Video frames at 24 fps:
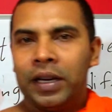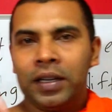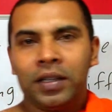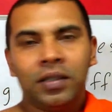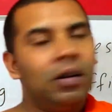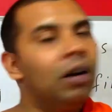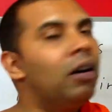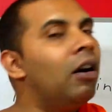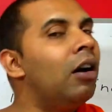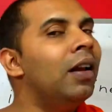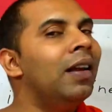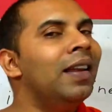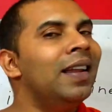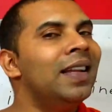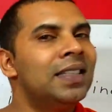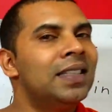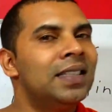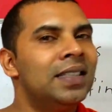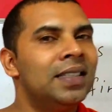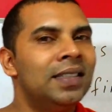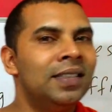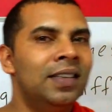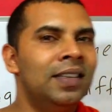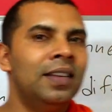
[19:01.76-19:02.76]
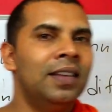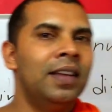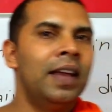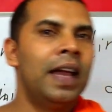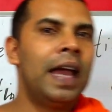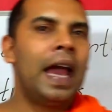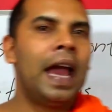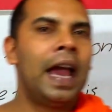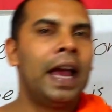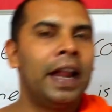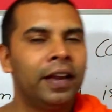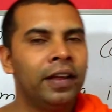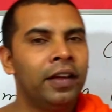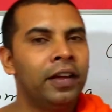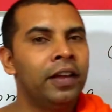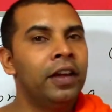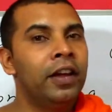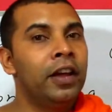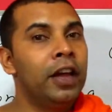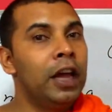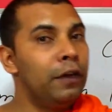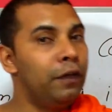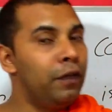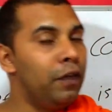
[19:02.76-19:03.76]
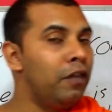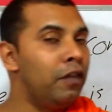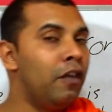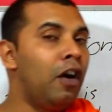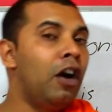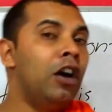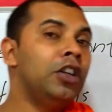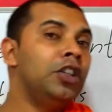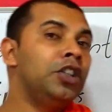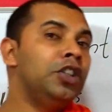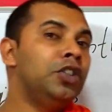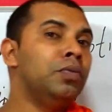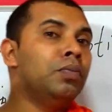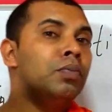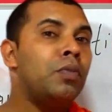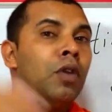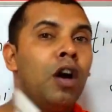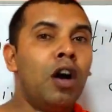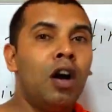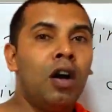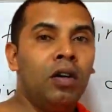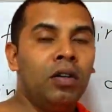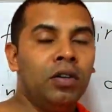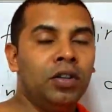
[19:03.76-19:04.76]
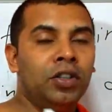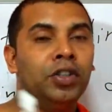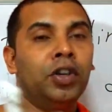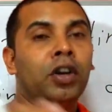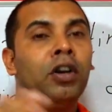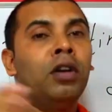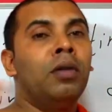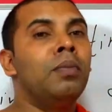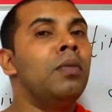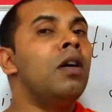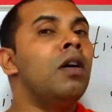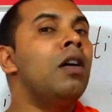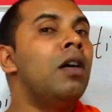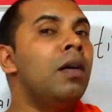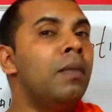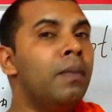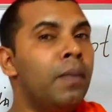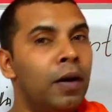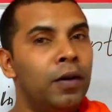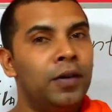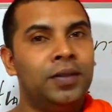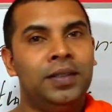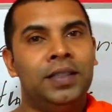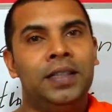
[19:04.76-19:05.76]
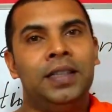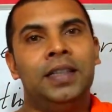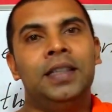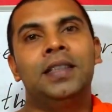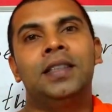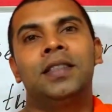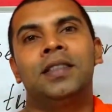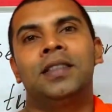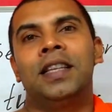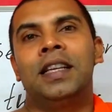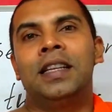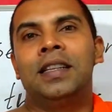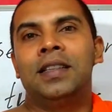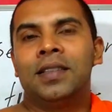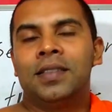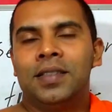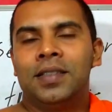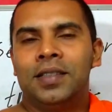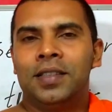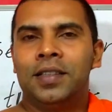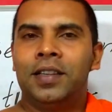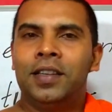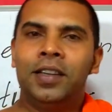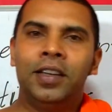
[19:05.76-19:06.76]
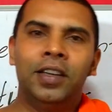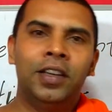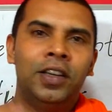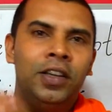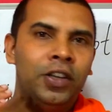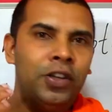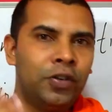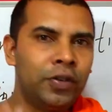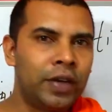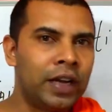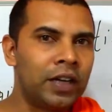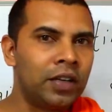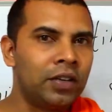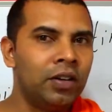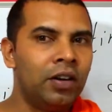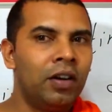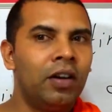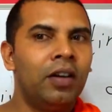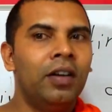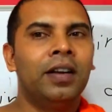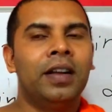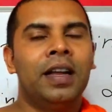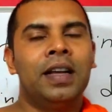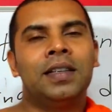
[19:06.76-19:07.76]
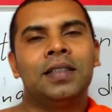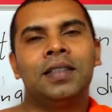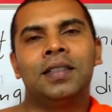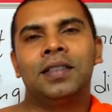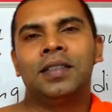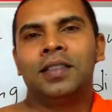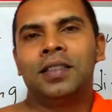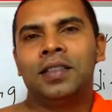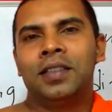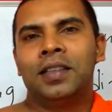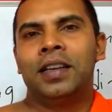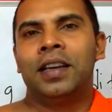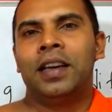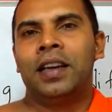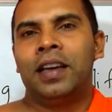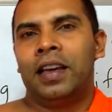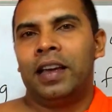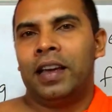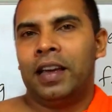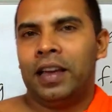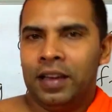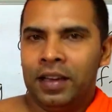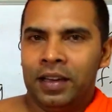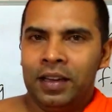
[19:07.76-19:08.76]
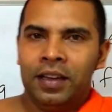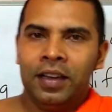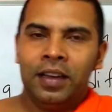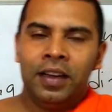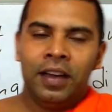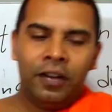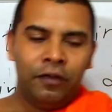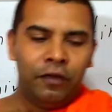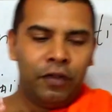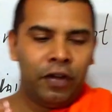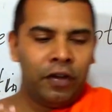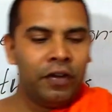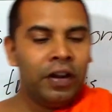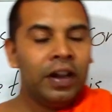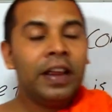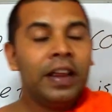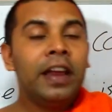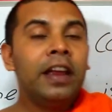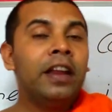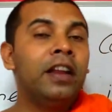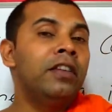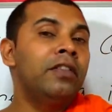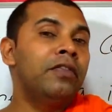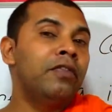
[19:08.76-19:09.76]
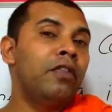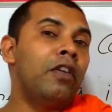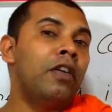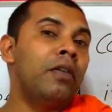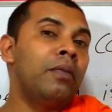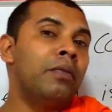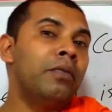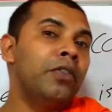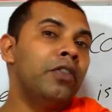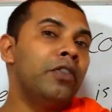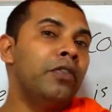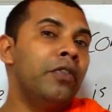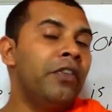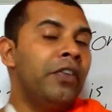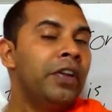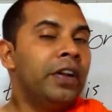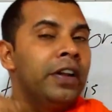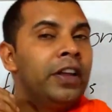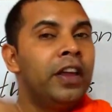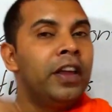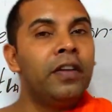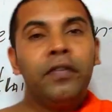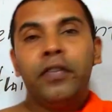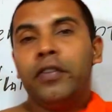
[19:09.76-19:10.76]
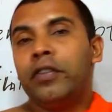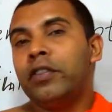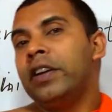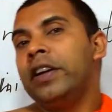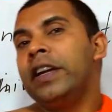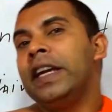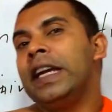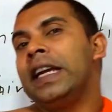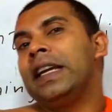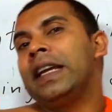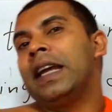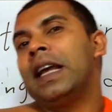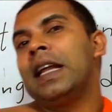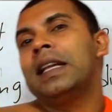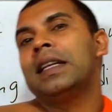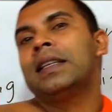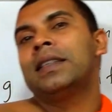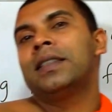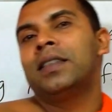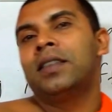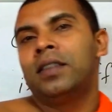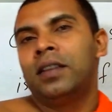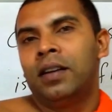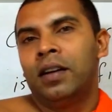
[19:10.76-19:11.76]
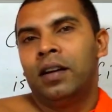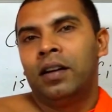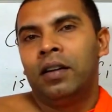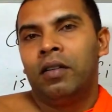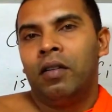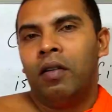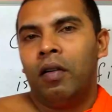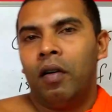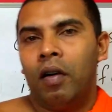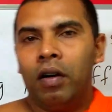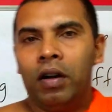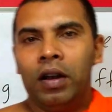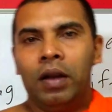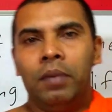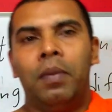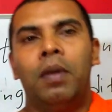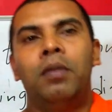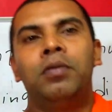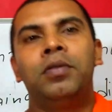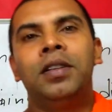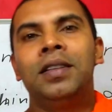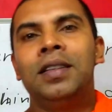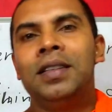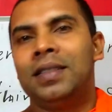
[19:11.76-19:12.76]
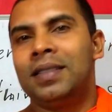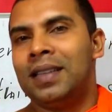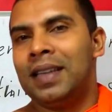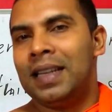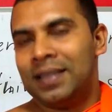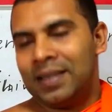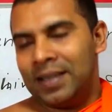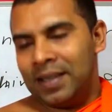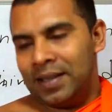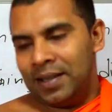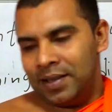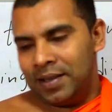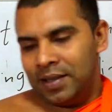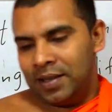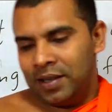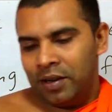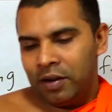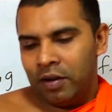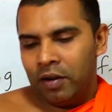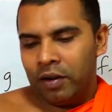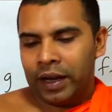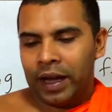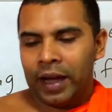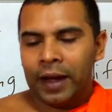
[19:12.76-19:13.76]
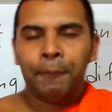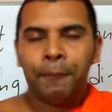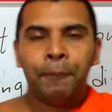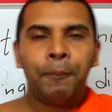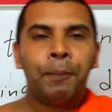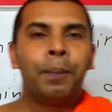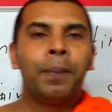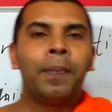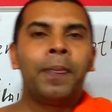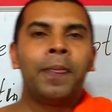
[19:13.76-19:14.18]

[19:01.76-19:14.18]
you can call us. And if you want to know more about these things, you can call us. We will inform you, we will give you the details all about these lessons. Okay,